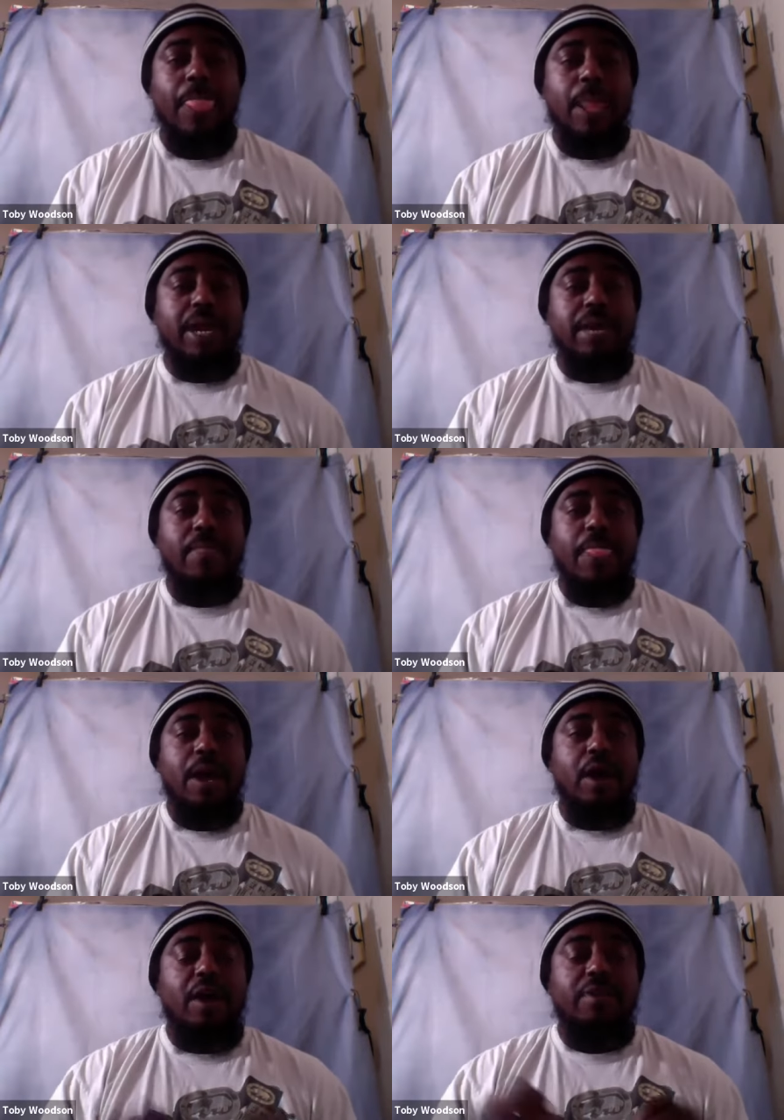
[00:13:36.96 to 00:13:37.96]
right?
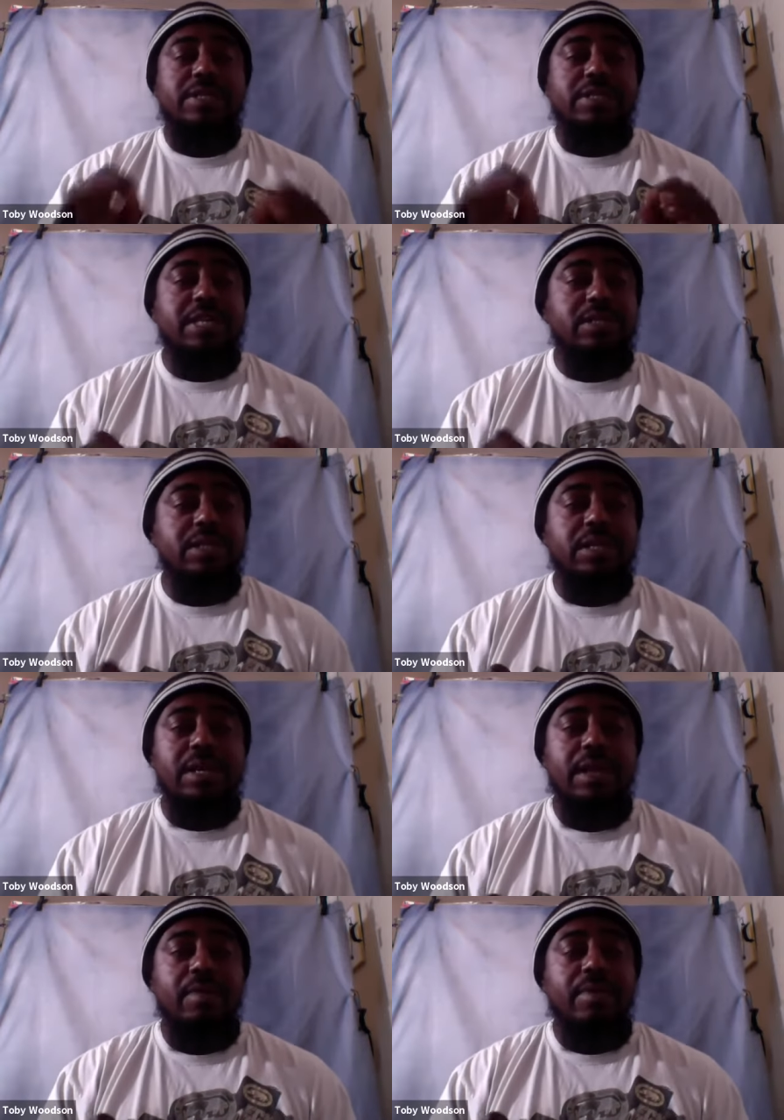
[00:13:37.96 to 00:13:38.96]

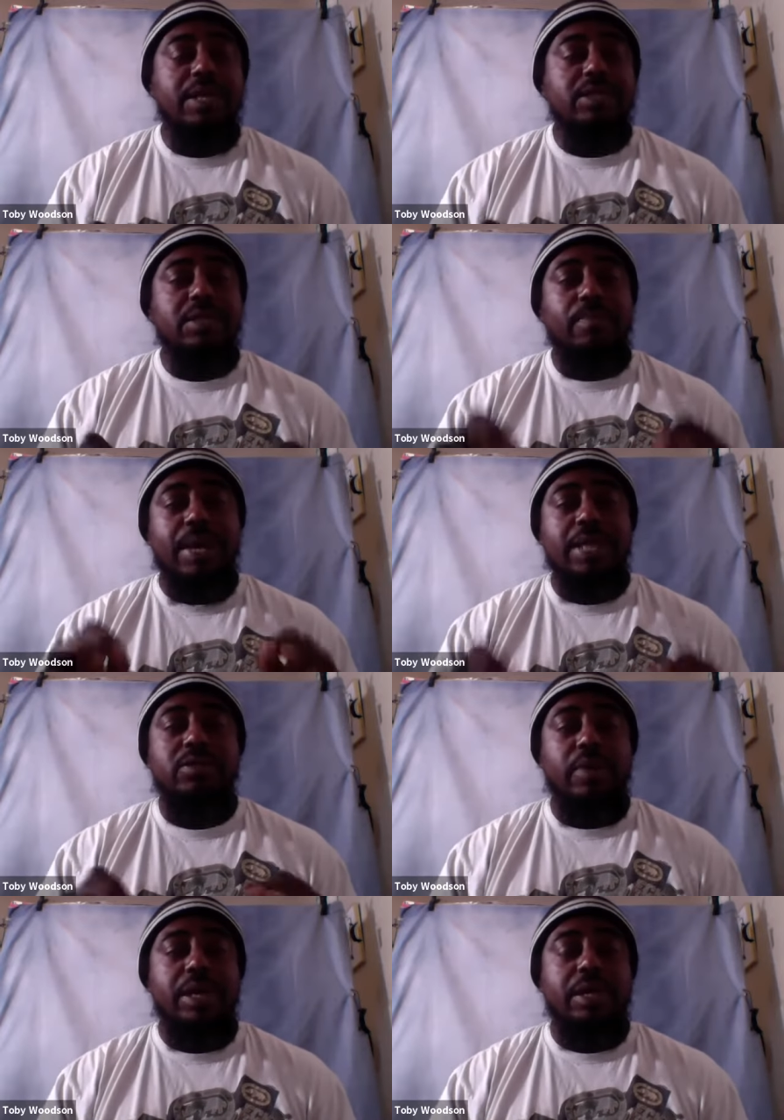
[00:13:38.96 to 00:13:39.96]
Authenticity is the best
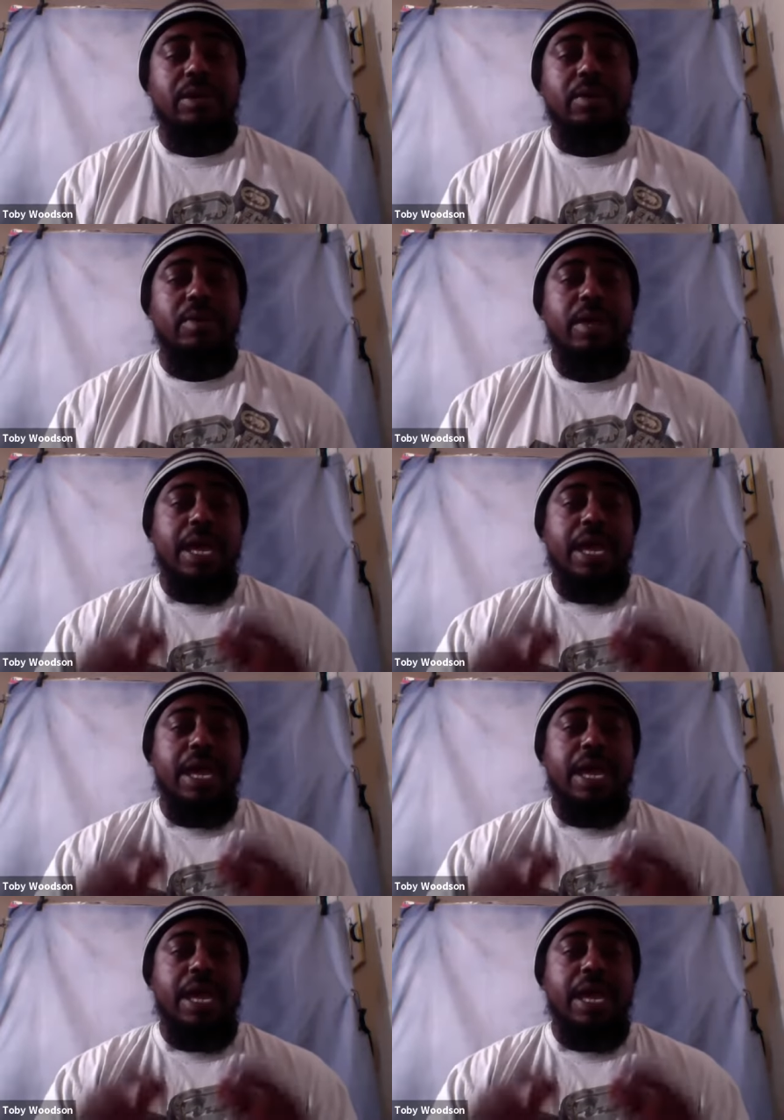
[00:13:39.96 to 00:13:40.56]
way to go.